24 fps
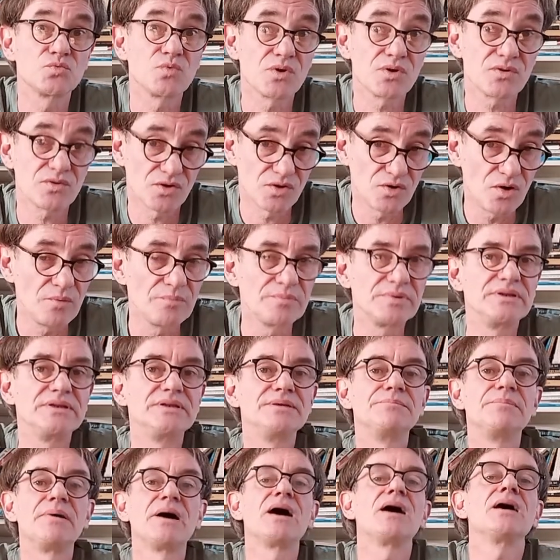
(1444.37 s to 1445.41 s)
were
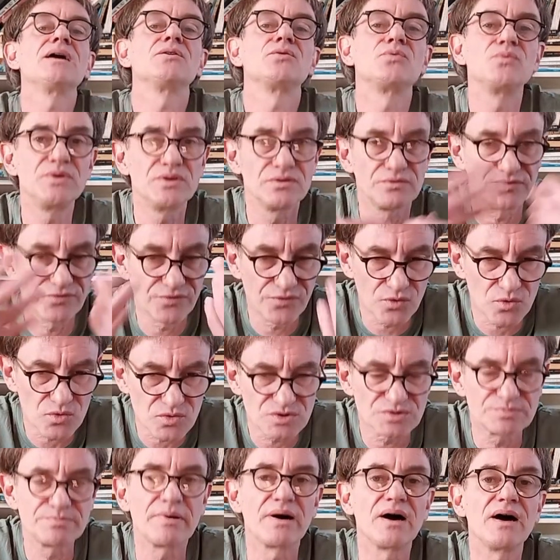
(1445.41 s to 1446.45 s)
accompanied by,
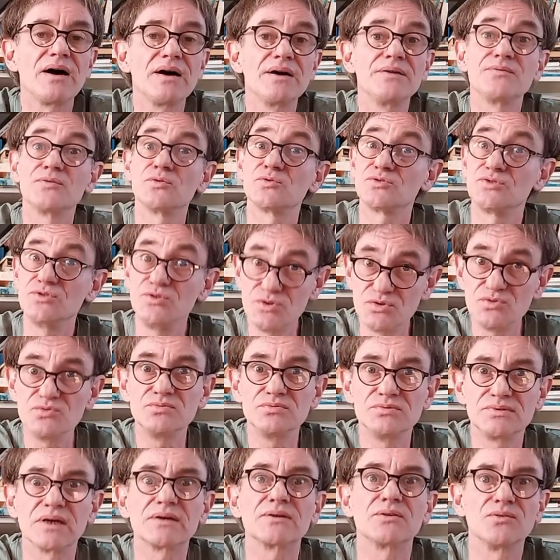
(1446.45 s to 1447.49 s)
reinforced by, those
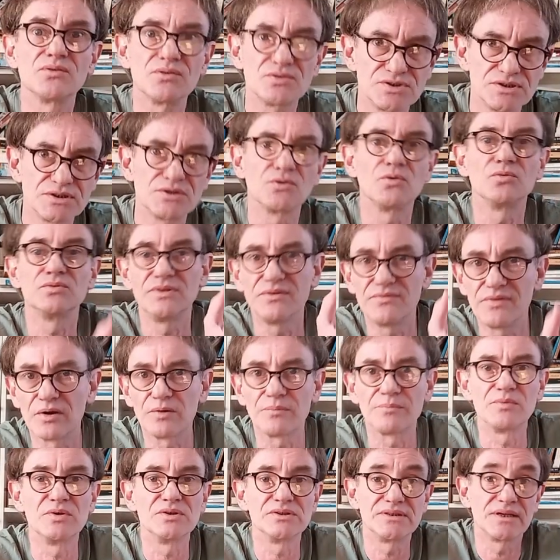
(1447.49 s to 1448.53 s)
new technological
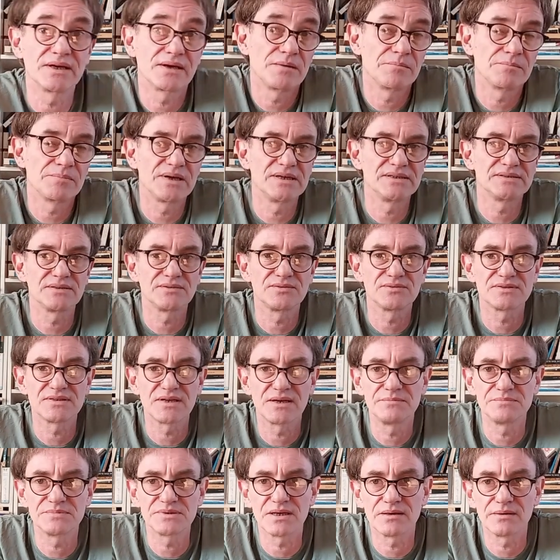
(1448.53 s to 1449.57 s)
development taking place at the
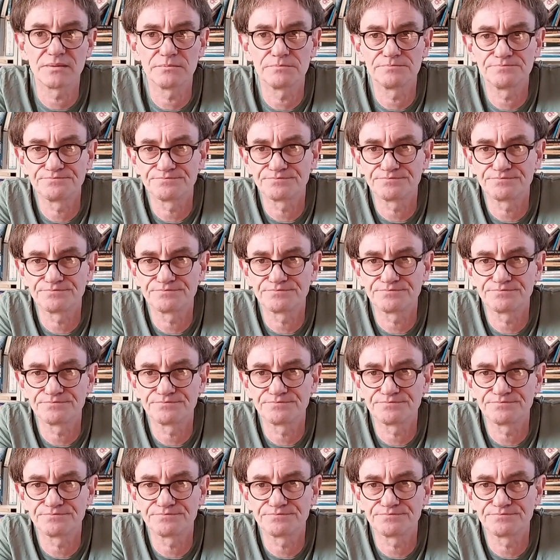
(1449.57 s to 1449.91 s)
same time.